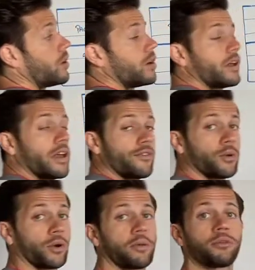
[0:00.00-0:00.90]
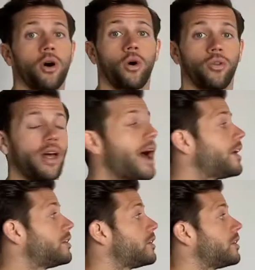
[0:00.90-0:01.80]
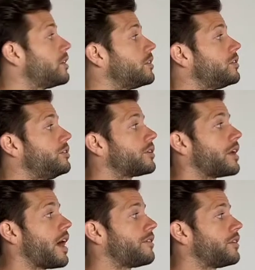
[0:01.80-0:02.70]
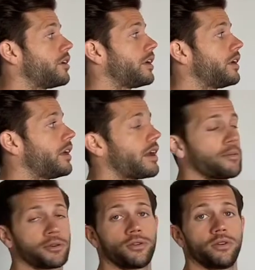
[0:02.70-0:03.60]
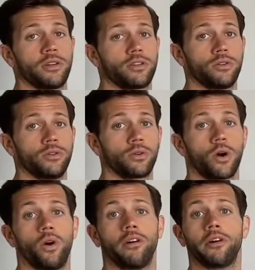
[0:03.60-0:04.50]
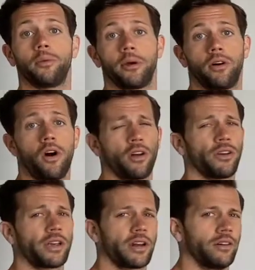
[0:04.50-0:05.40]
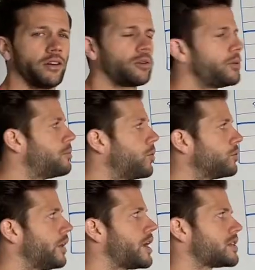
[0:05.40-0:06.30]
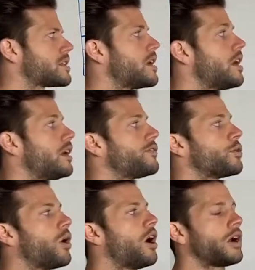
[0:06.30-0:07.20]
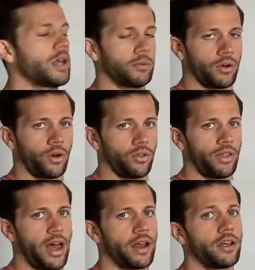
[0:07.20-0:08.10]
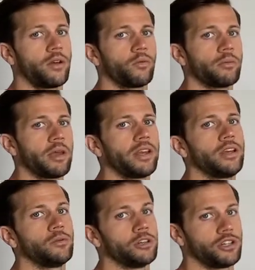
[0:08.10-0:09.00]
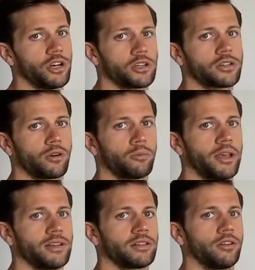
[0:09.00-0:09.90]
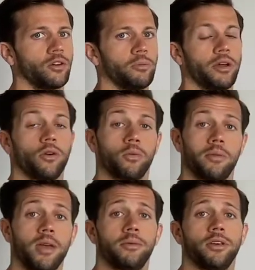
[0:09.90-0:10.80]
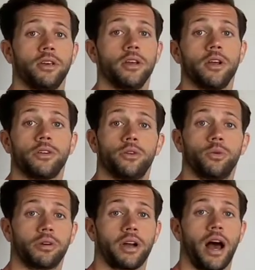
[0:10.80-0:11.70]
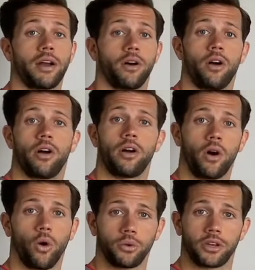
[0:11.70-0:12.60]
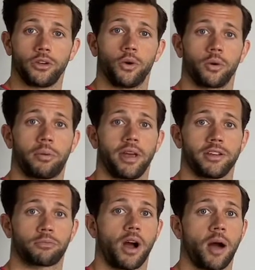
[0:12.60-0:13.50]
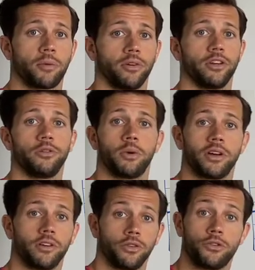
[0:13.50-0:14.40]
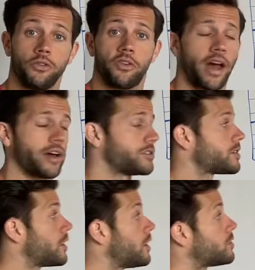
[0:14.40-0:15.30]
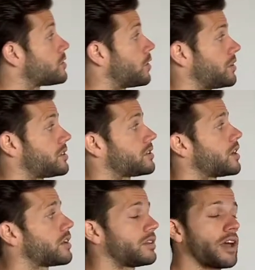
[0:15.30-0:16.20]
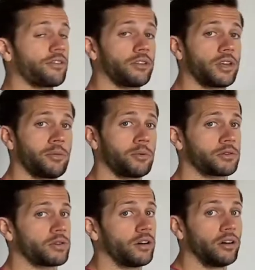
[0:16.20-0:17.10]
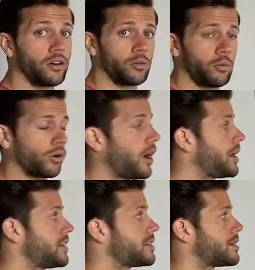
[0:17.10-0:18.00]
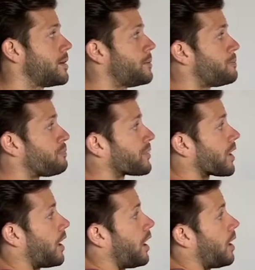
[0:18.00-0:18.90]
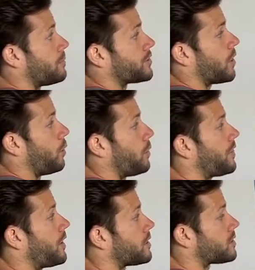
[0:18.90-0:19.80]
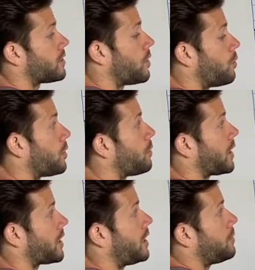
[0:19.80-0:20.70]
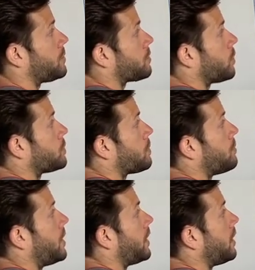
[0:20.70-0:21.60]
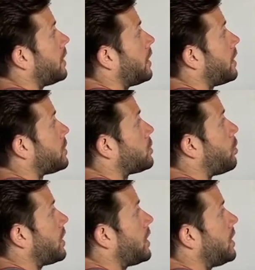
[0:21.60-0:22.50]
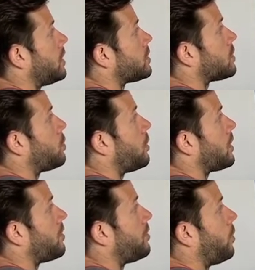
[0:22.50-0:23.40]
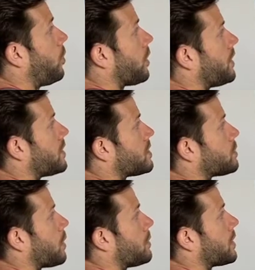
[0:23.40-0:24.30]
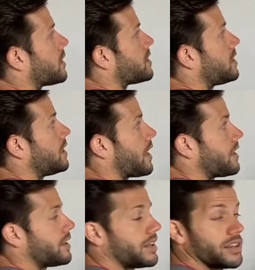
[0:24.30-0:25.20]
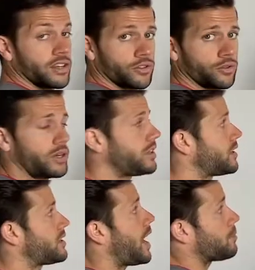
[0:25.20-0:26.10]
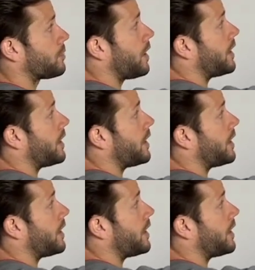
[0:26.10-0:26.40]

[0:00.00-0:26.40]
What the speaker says: if you were able to hold that, you're going to have an opportunity to go a little bit longer, get a little bit more rest. If you're unable to hold that, we may need to adjust our pace a little bit, or maybe you were not holding your pace properly, you went a little too fast. So this is going to definitely keep us a little more honest. So with this, we want to keep strokes per minute 20 to 24, and this is where we're going to see that in this screen, the top right.